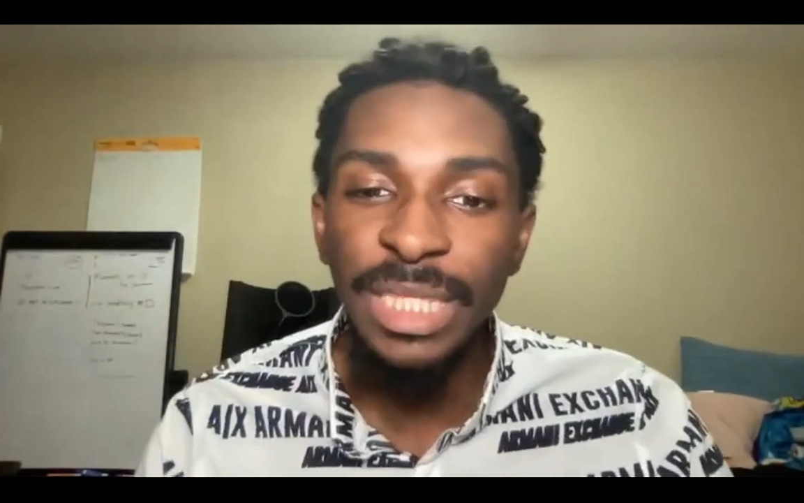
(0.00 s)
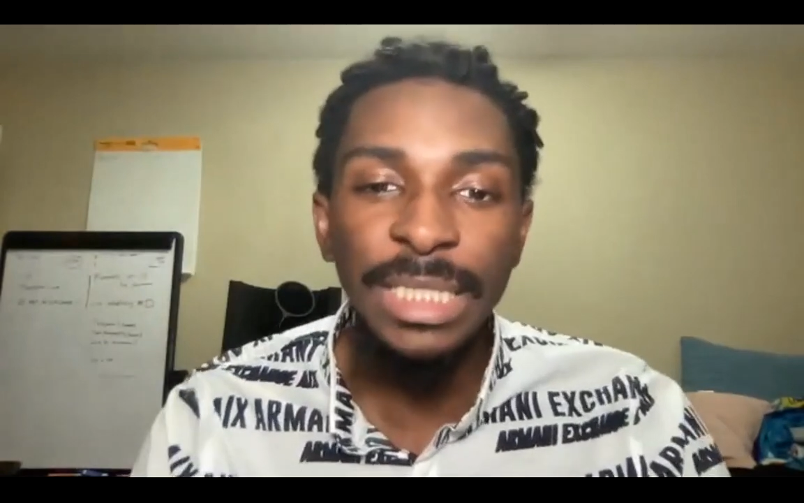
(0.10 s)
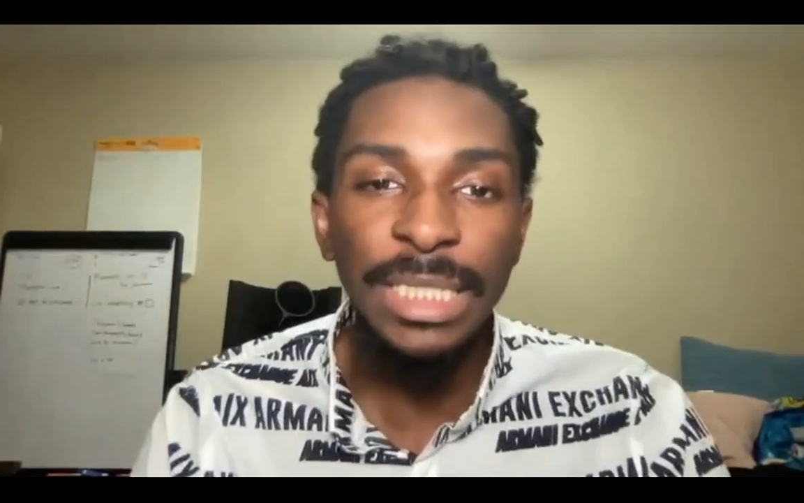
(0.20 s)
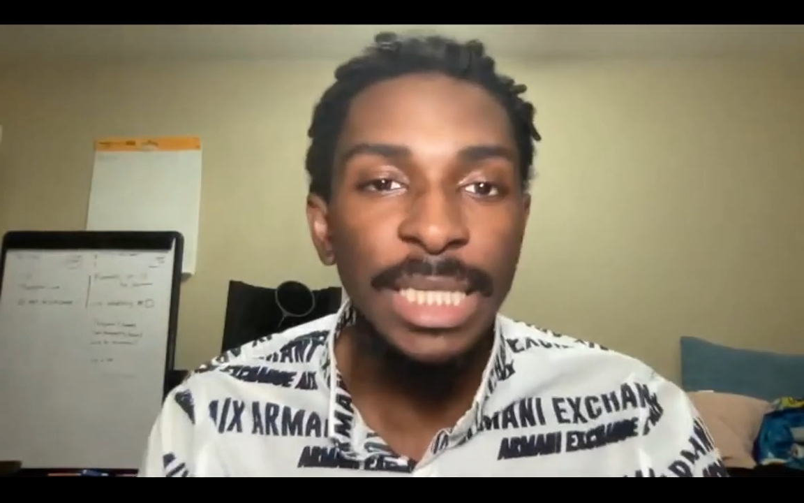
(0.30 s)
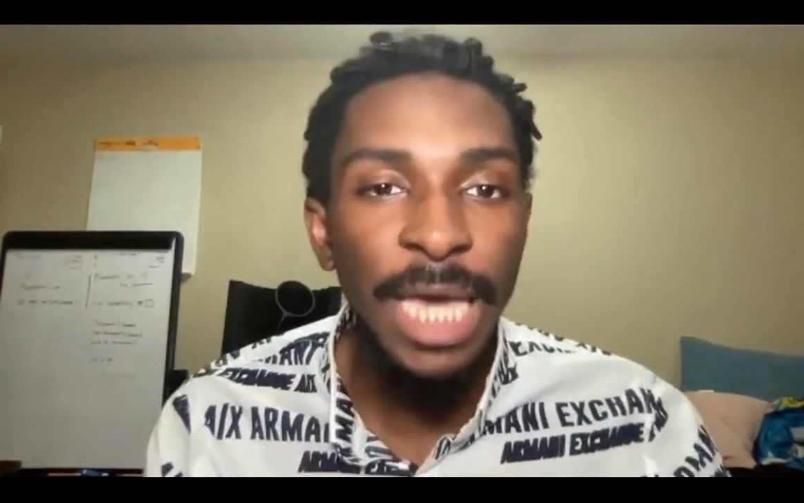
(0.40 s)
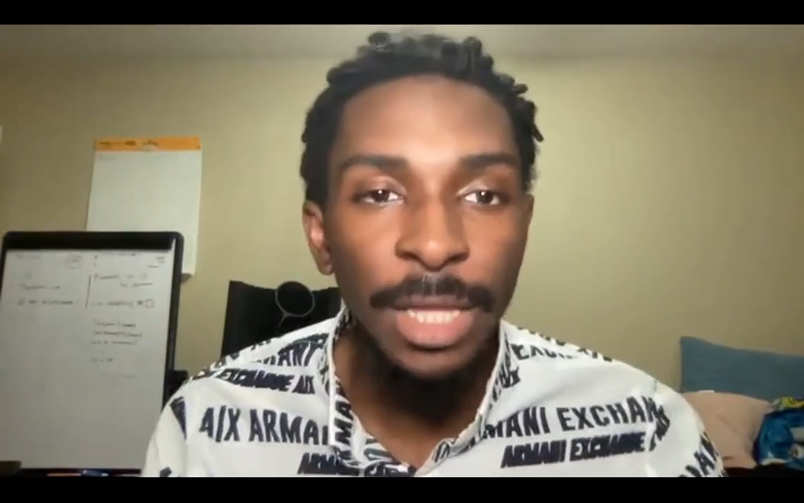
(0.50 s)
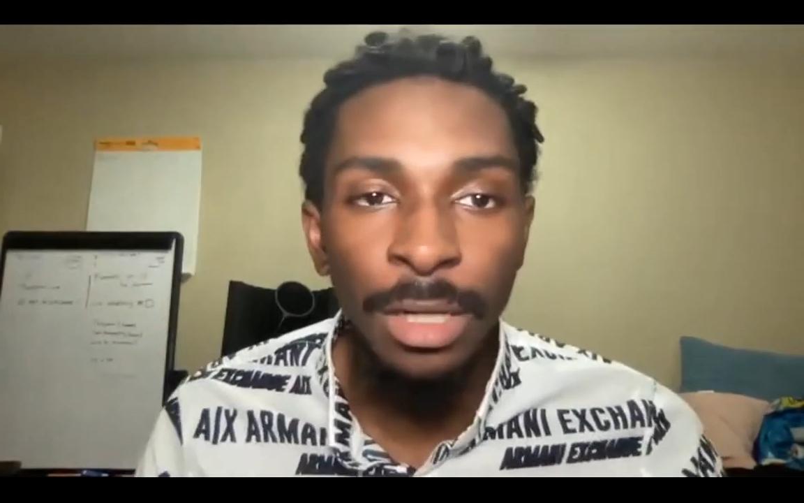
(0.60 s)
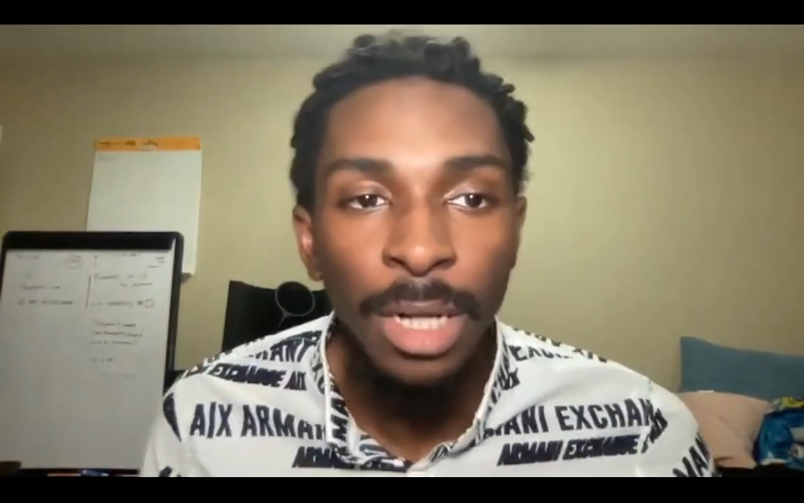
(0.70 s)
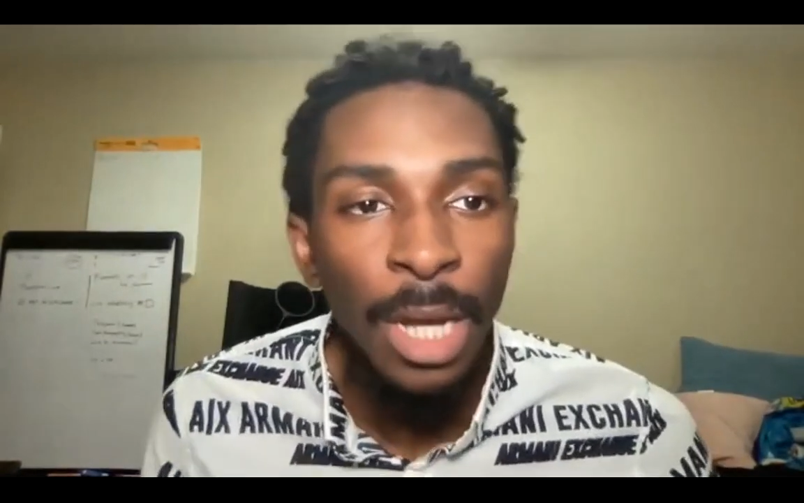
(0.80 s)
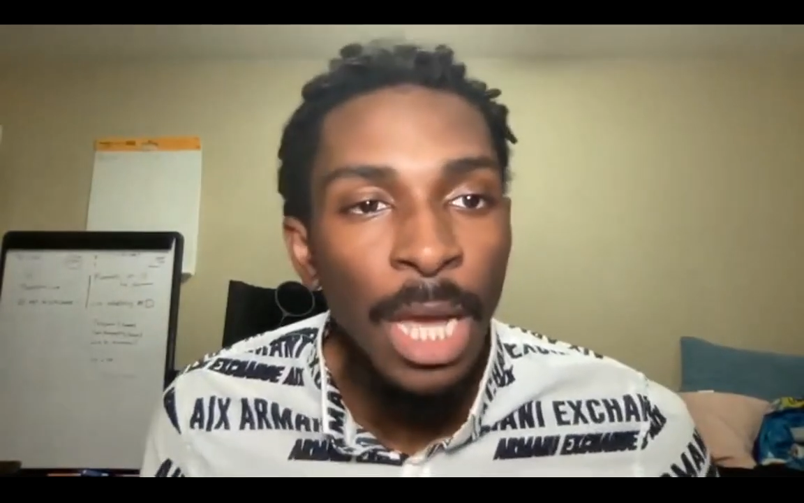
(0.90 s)
this
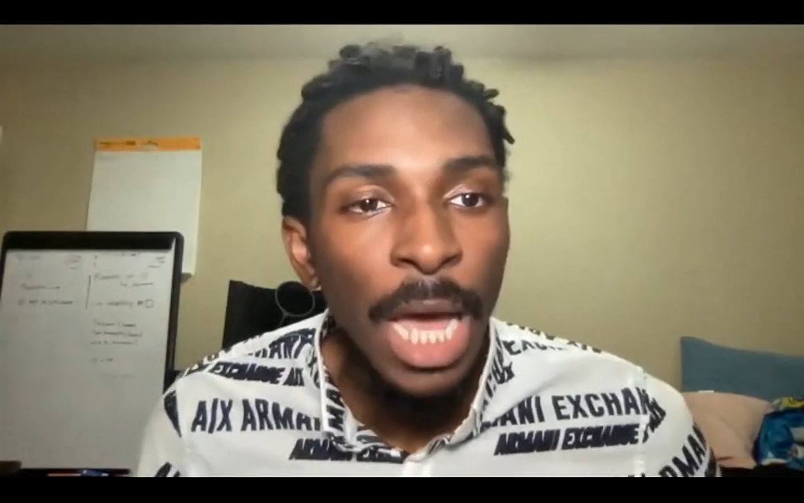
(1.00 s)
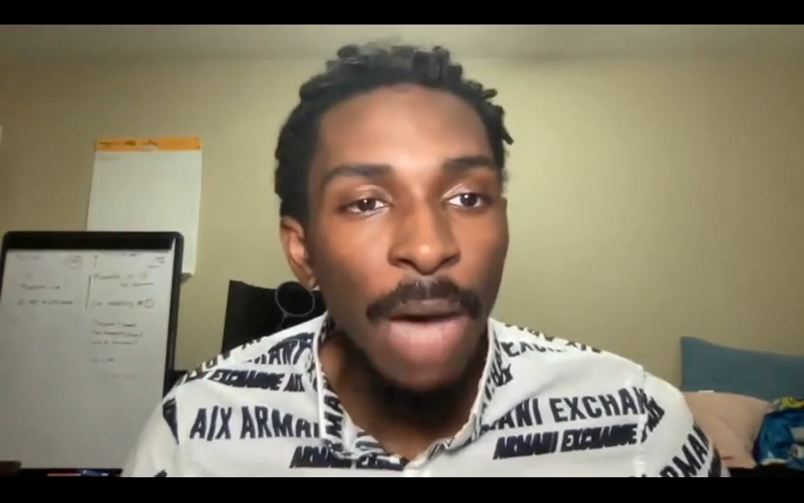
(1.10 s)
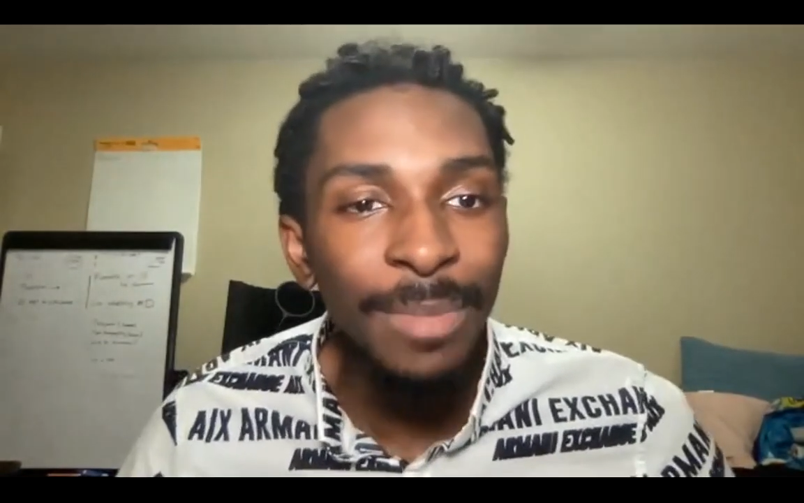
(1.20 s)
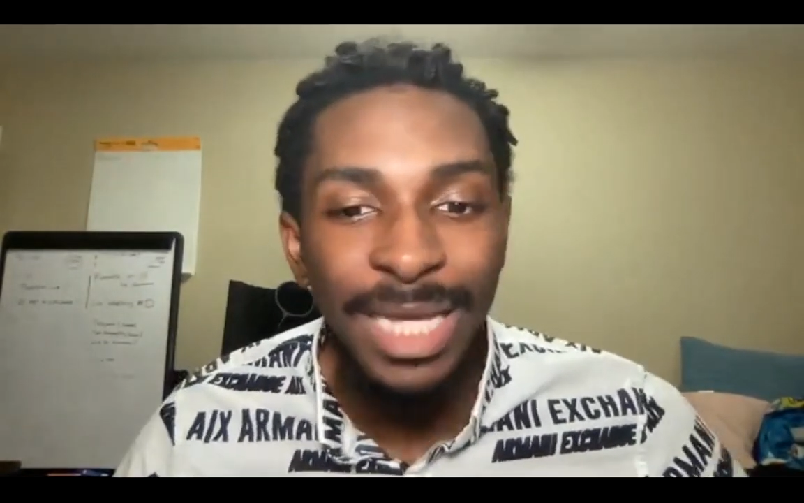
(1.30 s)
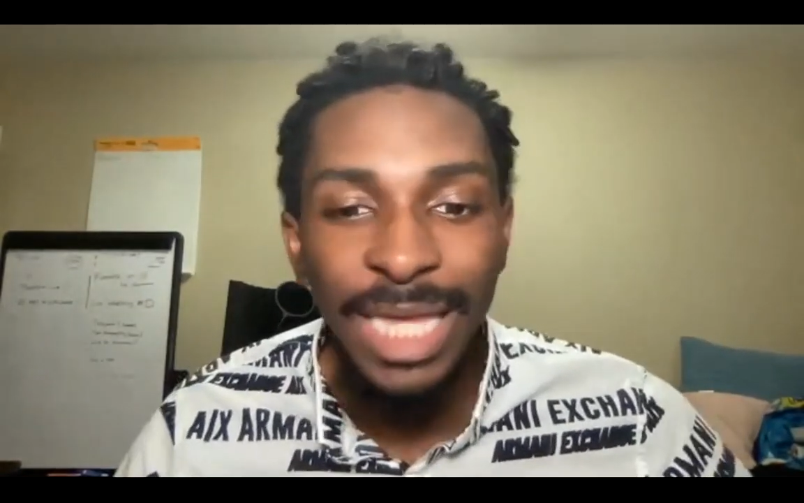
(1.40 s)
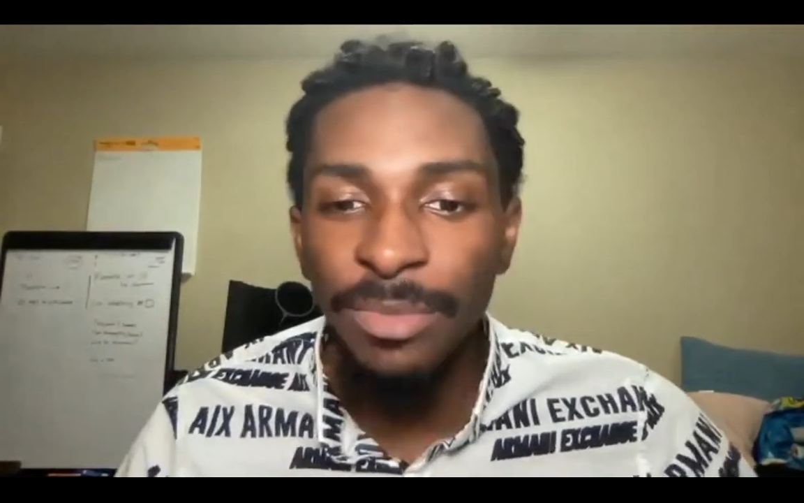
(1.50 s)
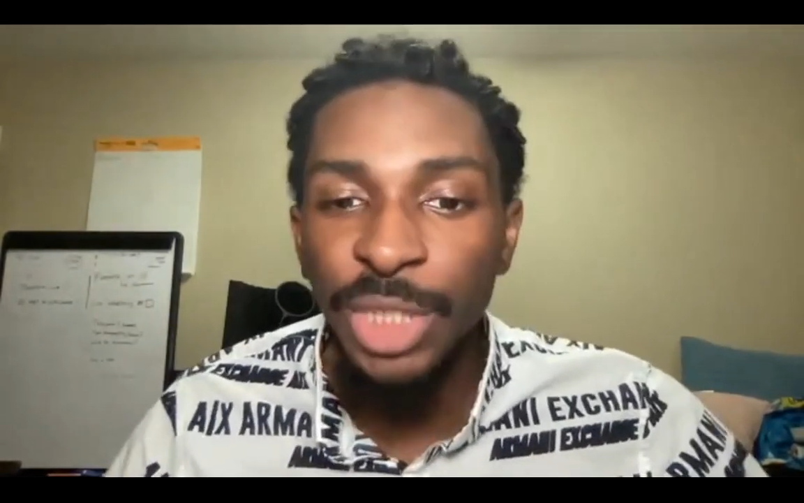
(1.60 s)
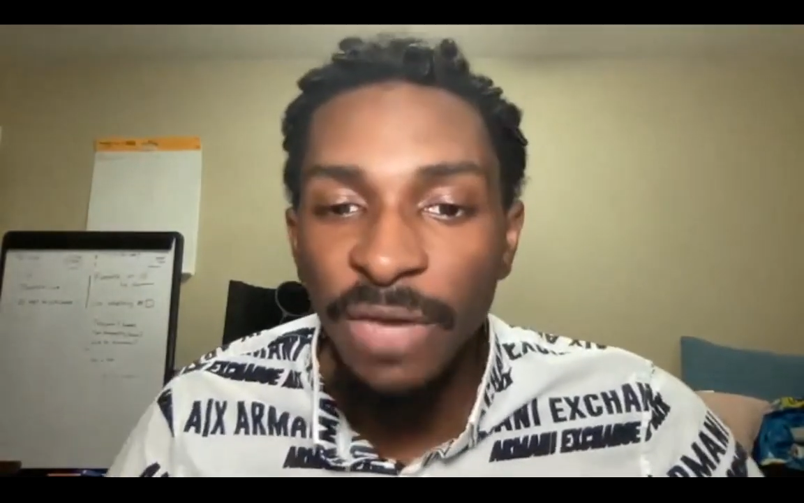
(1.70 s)
together. And I came